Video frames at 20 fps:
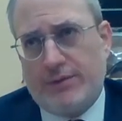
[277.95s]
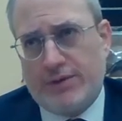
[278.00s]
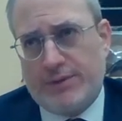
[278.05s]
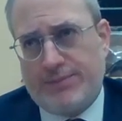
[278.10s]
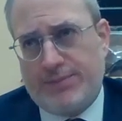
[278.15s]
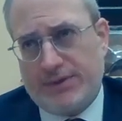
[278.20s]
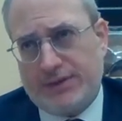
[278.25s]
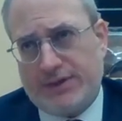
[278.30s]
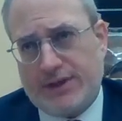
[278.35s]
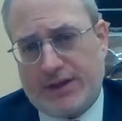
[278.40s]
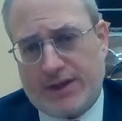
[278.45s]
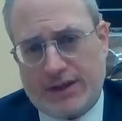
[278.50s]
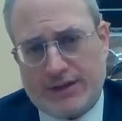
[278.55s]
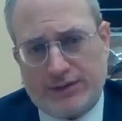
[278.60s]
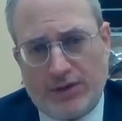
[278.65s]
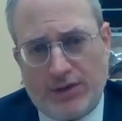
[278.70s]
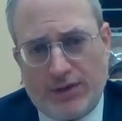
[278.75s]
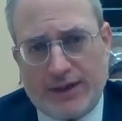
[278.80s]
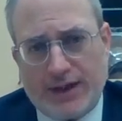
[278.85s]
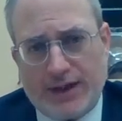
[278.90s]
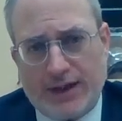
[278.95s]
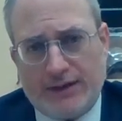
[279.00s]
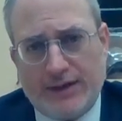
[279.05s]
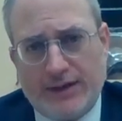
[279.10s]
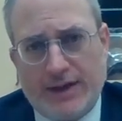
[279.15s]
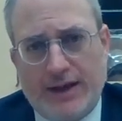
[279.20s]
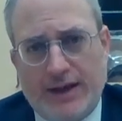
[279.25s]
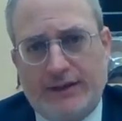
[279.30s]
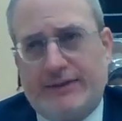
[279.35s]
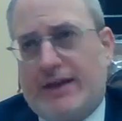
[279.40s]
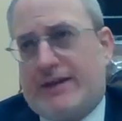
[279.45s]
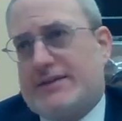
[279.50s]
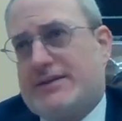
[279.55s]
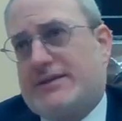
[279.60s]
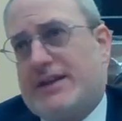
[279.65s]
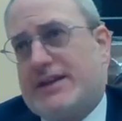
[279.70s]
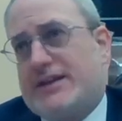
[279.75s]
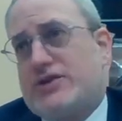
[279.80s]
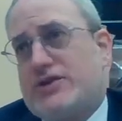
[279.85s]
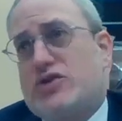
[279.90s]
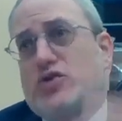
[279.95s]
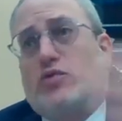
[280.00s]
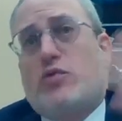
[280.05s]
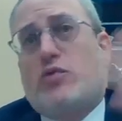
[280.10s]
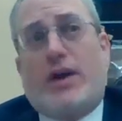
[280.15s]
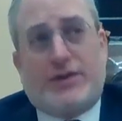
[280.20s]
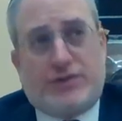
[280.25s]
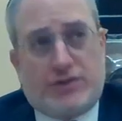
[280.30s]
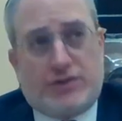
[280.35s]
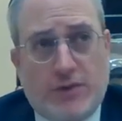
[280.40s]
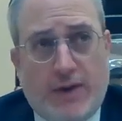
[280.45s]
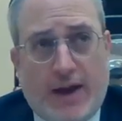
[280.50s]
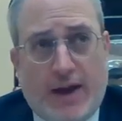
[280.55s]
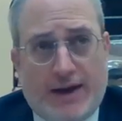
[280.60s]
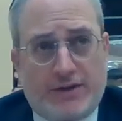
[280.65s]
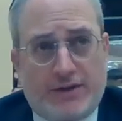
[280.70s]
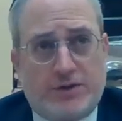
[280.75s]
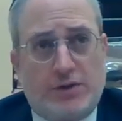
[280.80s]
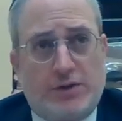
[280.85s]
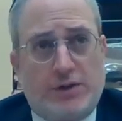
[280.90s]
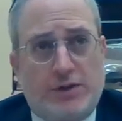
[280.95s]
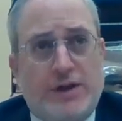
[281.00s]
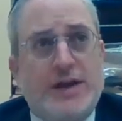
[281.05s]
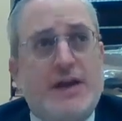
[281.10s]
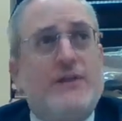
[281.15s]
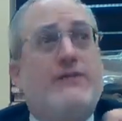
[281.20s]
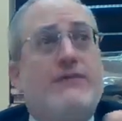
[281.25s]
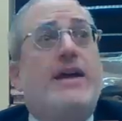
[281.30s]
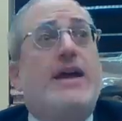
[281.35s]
you put the ketoret, it doesn't instruct you actually,